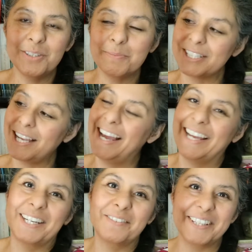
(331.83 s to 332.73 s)
I'm just
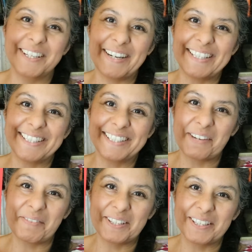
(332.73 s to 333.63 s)
hiding where they write their
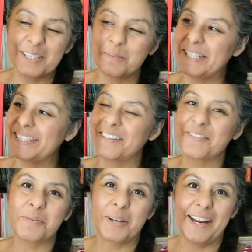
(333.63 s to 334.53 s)
name here. There's space here
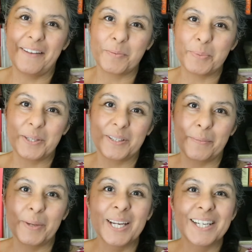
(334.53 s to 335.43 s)
if you want to have them put their
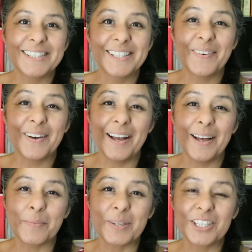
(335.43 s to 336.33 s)
name. So
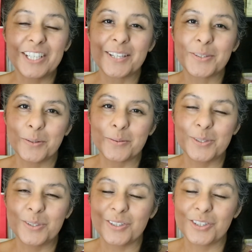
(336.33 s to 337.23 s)
she has her own
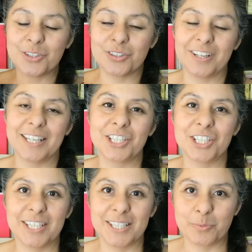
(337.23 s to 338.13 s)
student journal, and
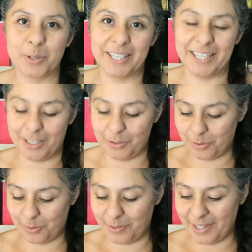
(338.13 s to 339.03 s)
she is working
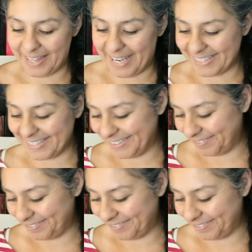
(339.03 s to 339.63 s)
through that.